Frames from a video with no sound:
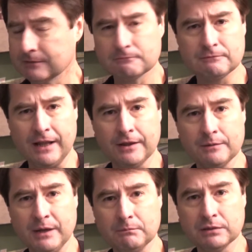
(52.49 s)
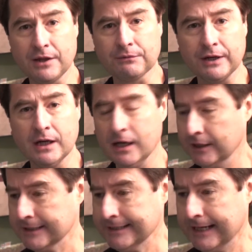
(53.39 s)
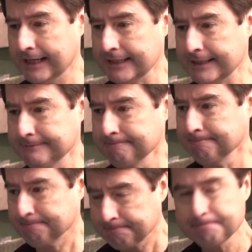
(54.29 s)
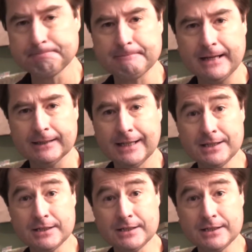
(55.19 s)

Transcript: rather than me blithering on, let's